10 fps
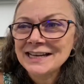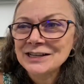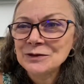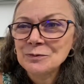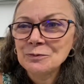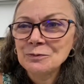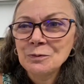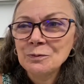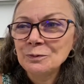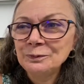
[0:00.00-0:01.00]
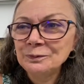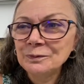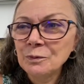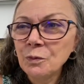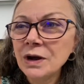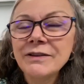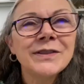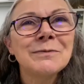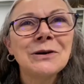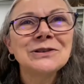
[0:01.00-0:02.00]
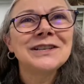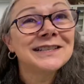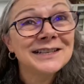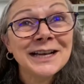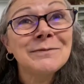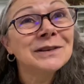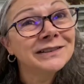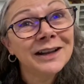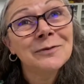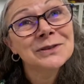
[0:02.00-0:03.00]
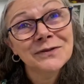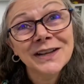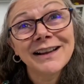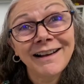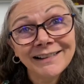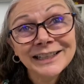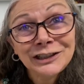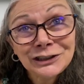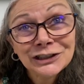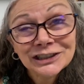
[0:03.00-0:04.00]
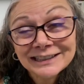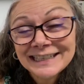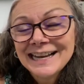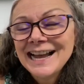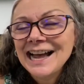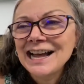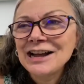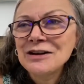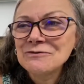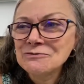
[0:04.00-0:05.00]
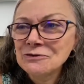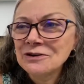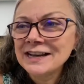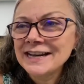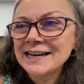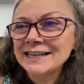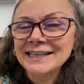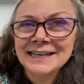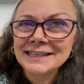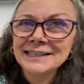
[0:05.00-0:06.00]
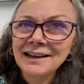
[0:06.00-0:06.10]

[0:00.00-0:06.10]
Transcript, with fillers: is one of the most esteemed alums of the college. Uh, Roy attended